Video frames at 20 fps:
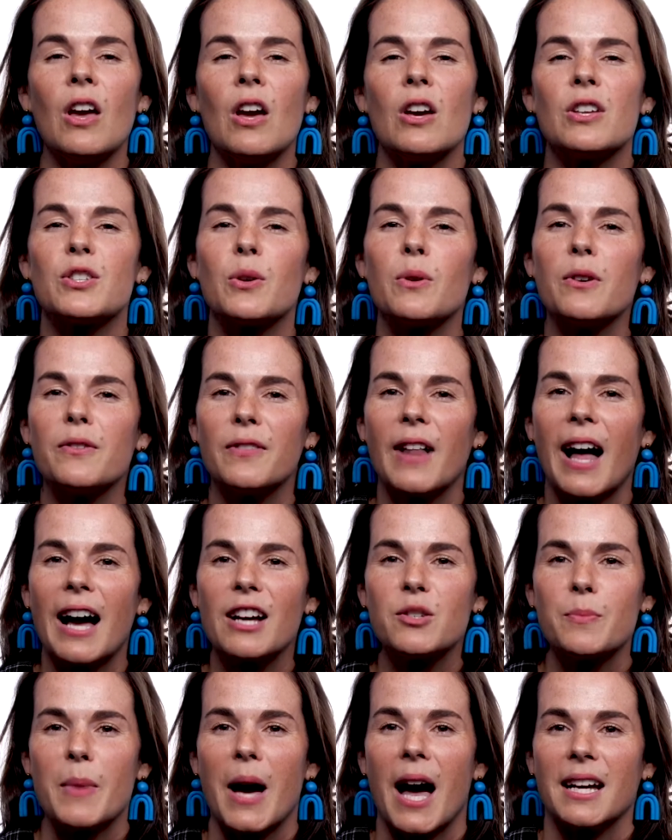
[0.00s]
So a
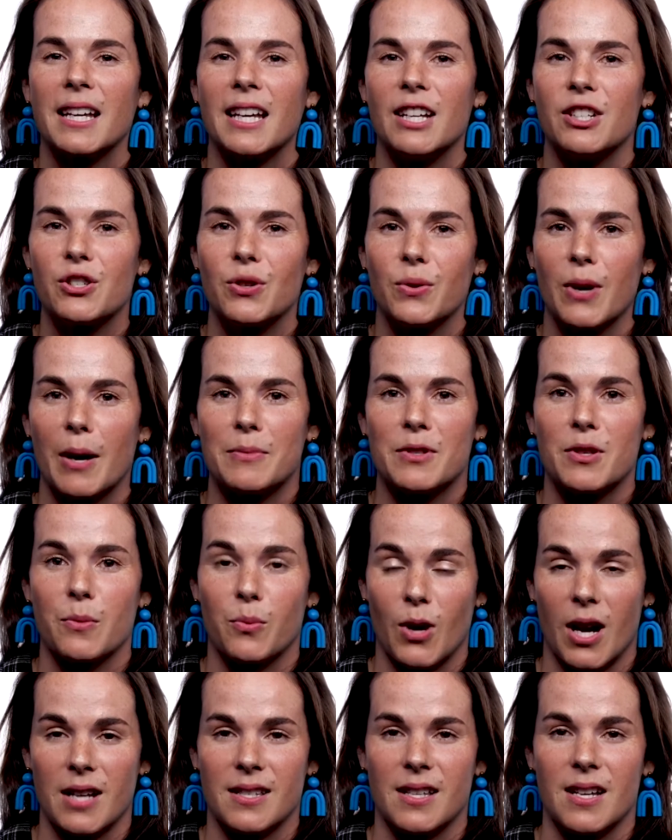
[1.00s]
flashback interrupts the
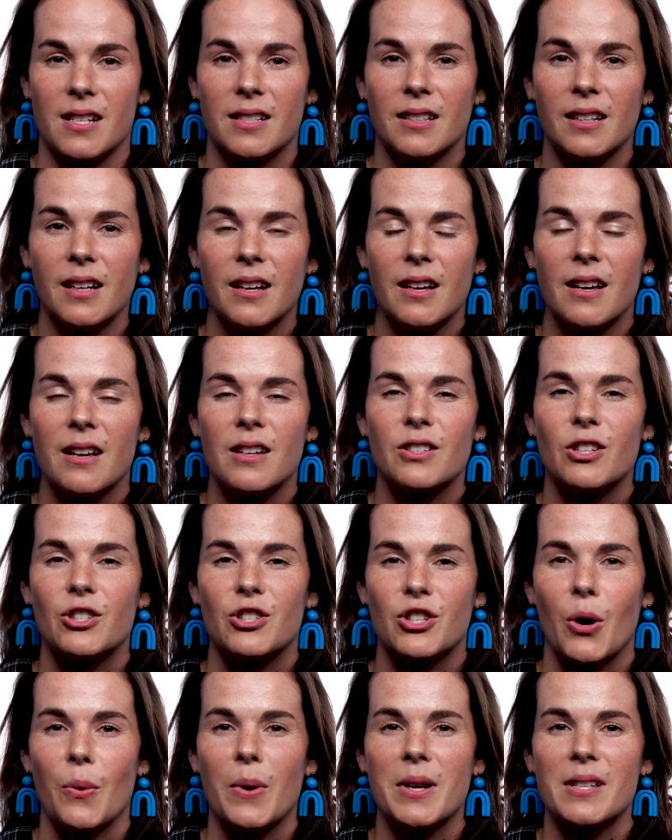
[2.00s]
present to
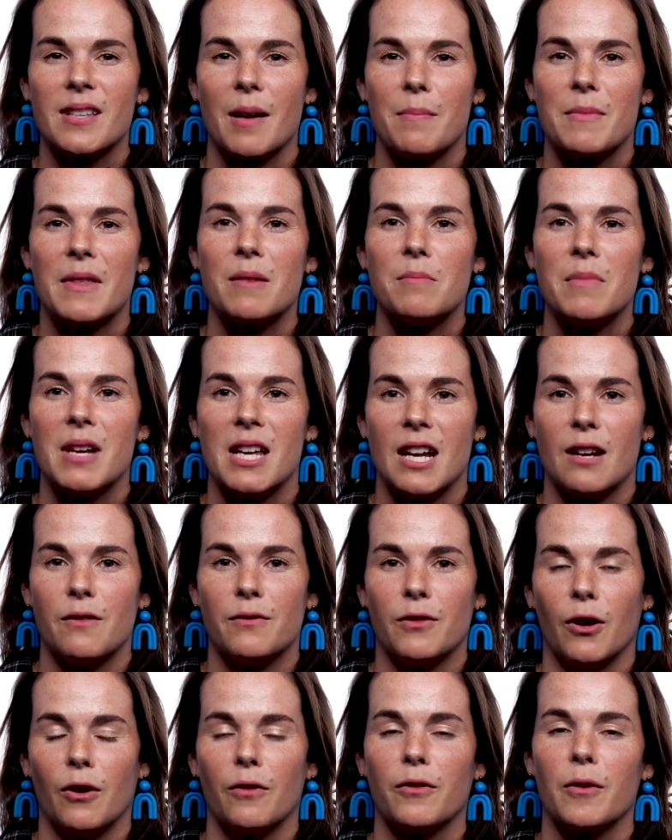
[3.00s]
show us something
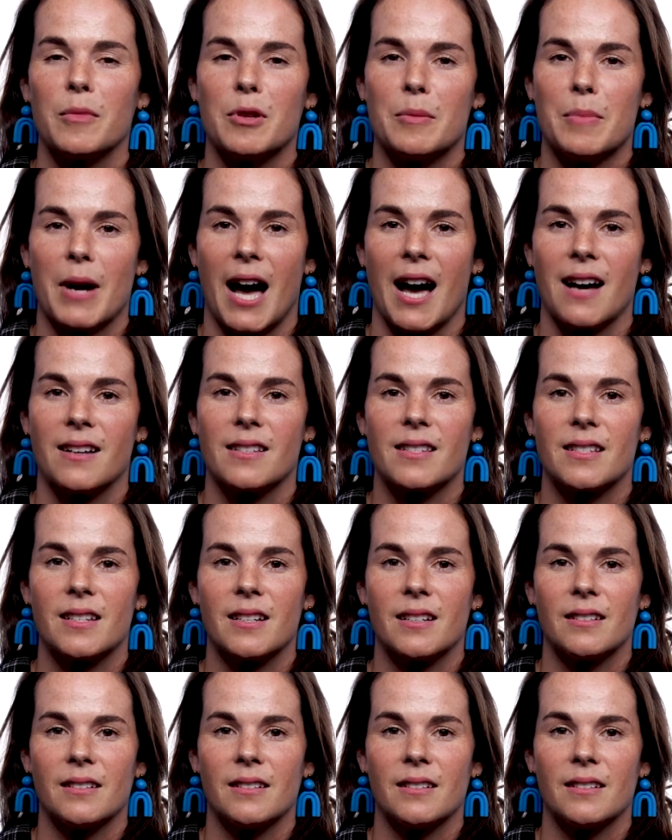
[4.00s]
meaningful from the past.